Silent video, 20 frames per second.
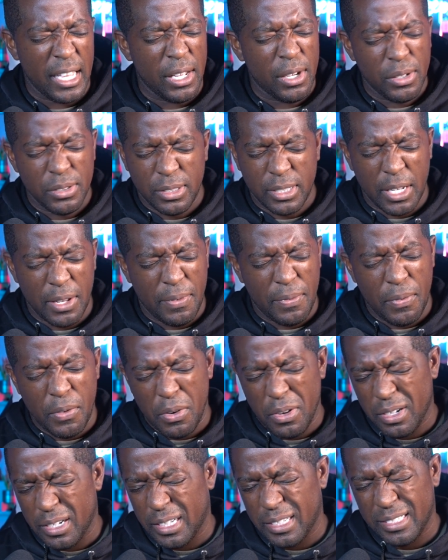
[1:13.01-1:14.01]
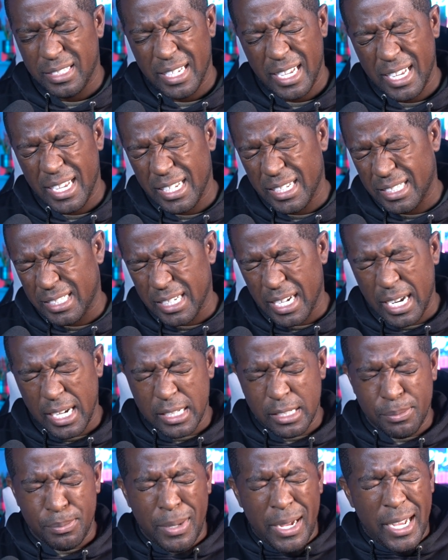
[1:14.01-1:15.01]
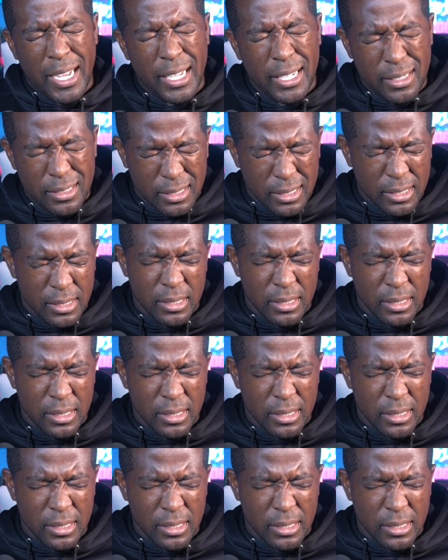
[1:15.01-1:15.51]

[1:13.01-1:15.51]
LJ Fort, and they signed Josh Bynes.